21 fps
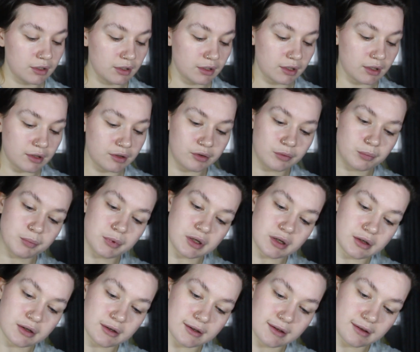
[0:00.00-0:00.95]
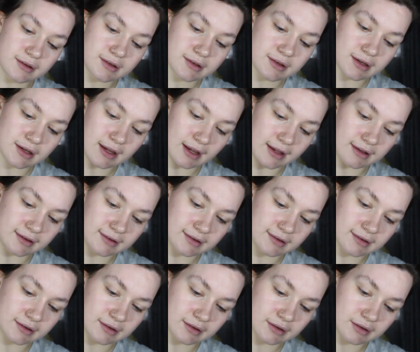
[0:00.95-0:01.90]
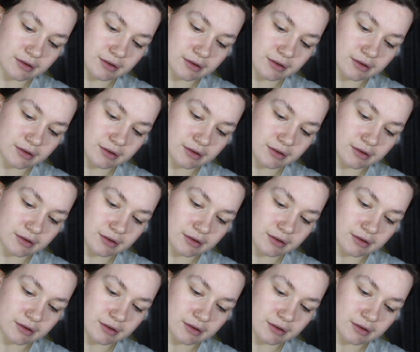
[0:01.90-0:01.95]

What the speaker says: is because it's